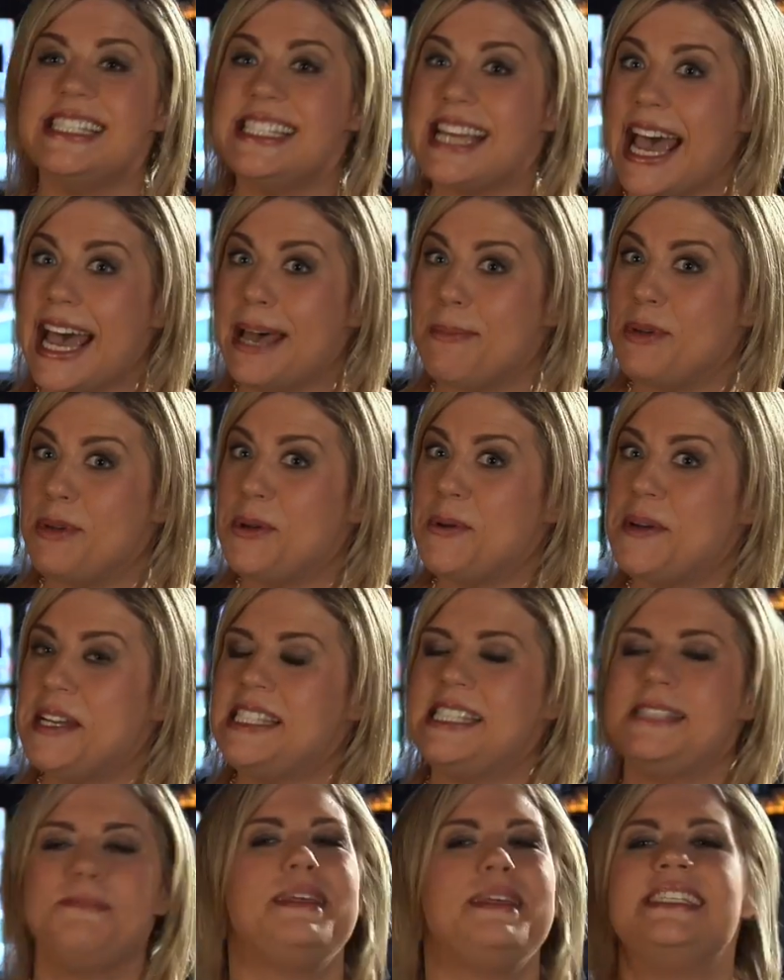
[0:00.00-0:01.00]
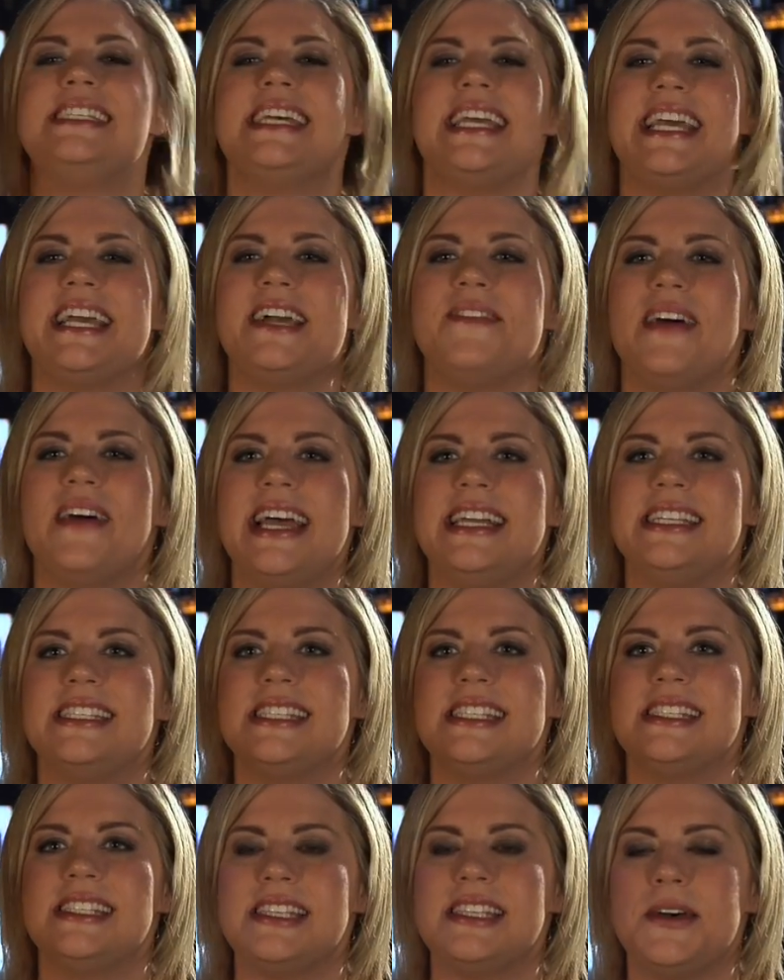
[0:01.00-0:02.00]
taboo at speed dating events.
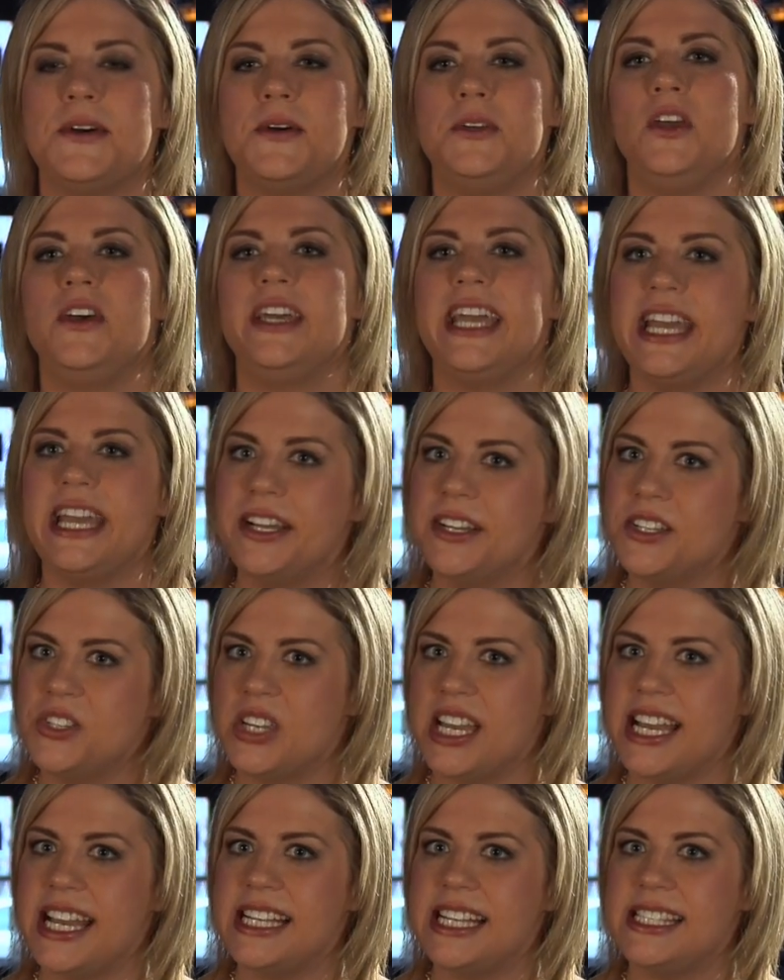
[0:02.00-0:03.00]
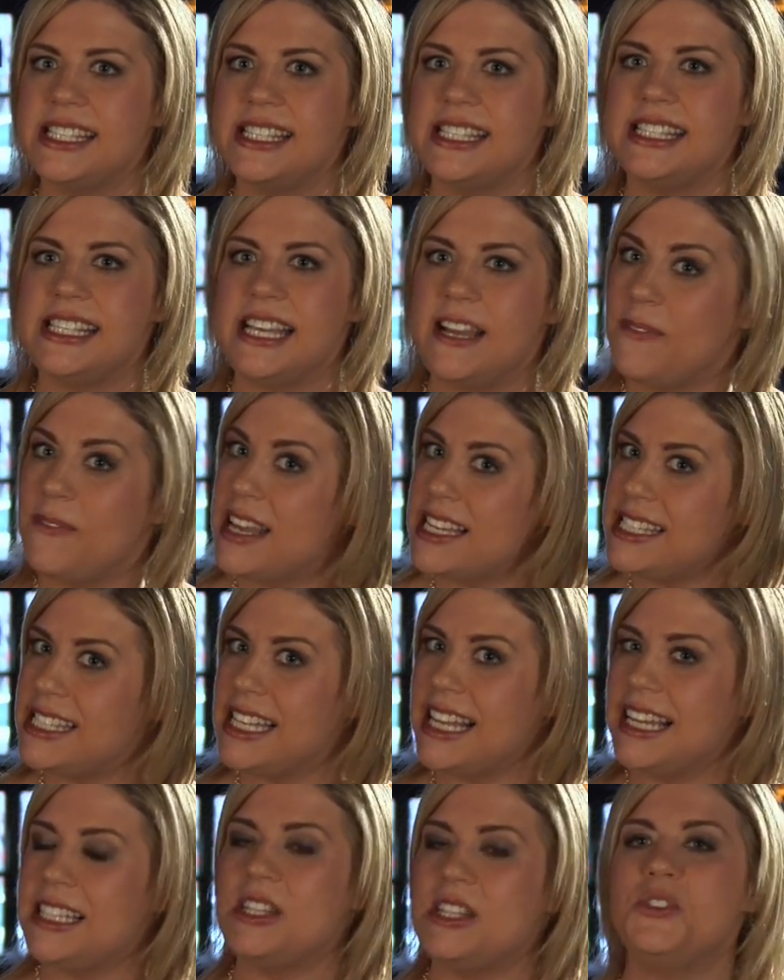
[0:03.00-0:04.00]
So you'll get your chance to see if they
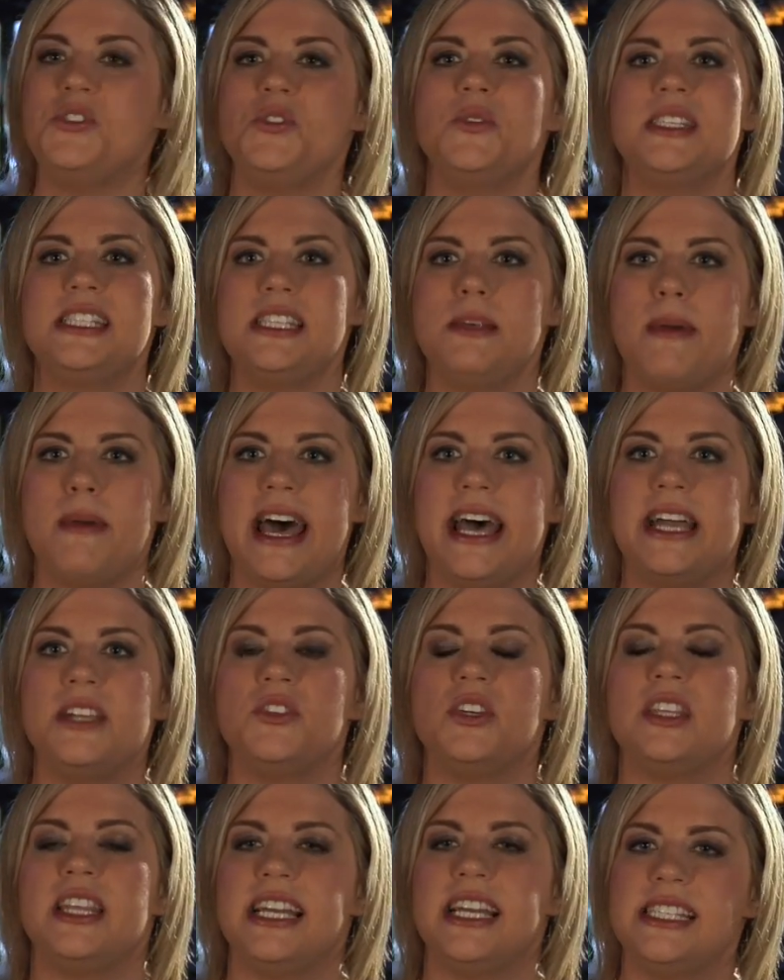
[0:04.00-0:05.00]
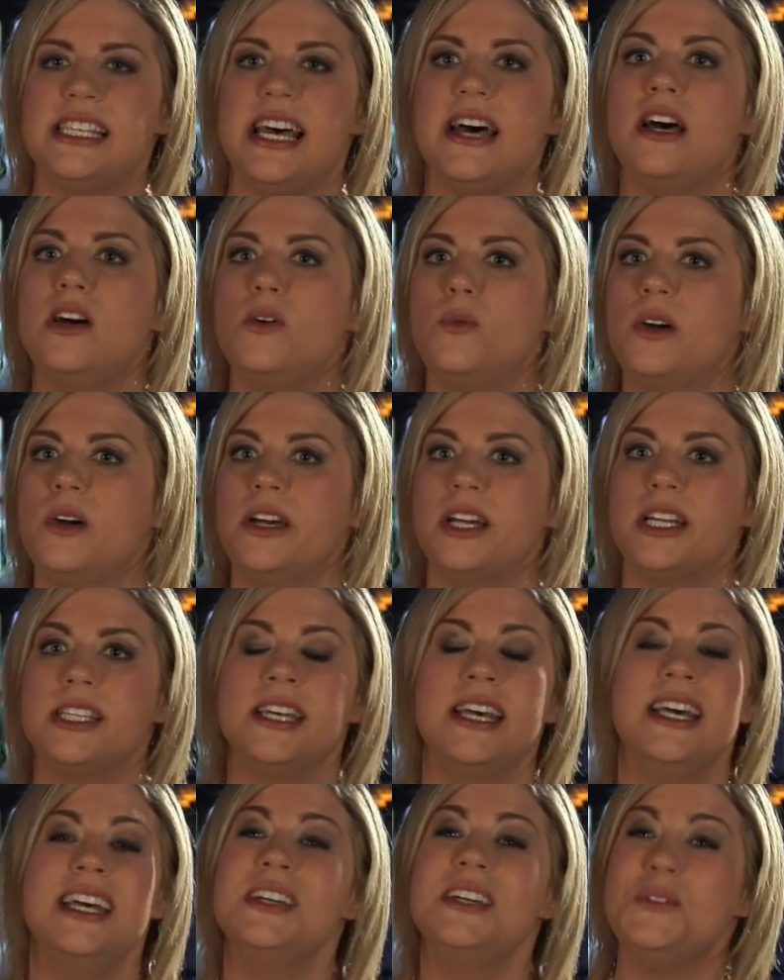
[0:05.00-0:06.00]
selected you as a match, and that's how it works.
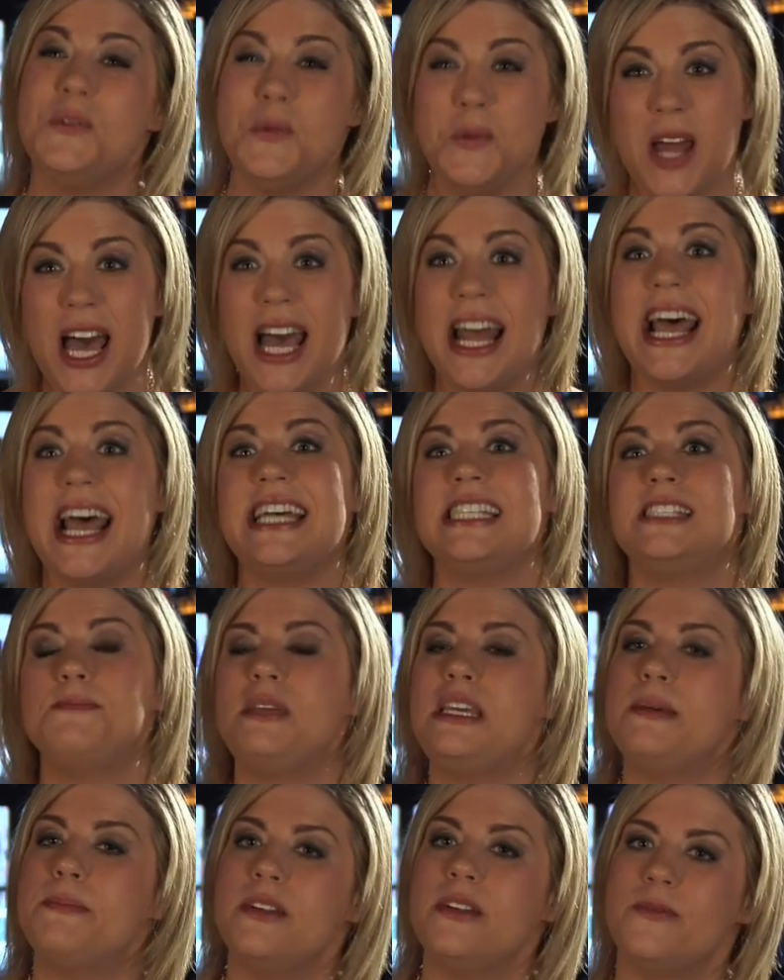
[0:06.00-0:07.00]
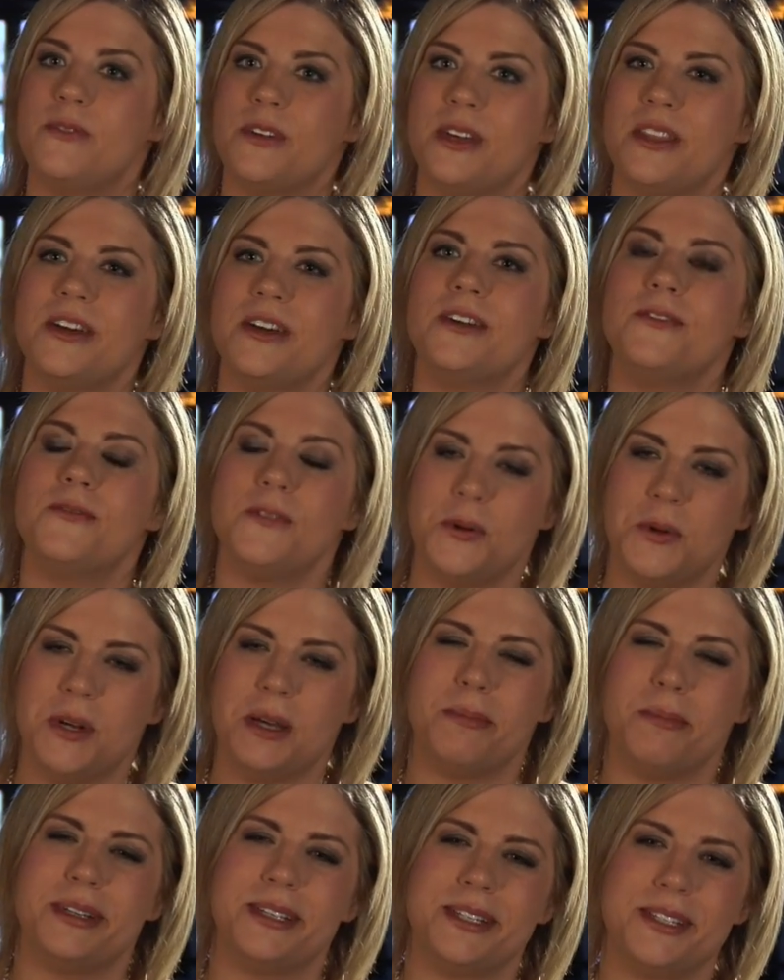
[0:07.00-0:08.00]
Do not ask people for their phone
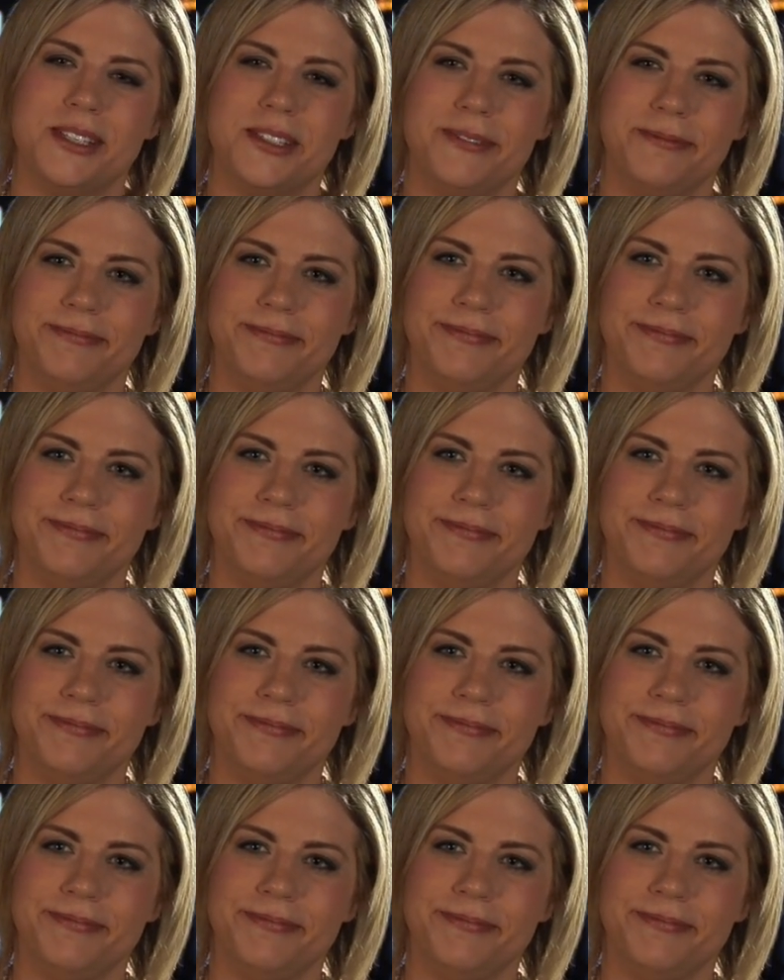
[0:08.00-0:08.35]
numbers.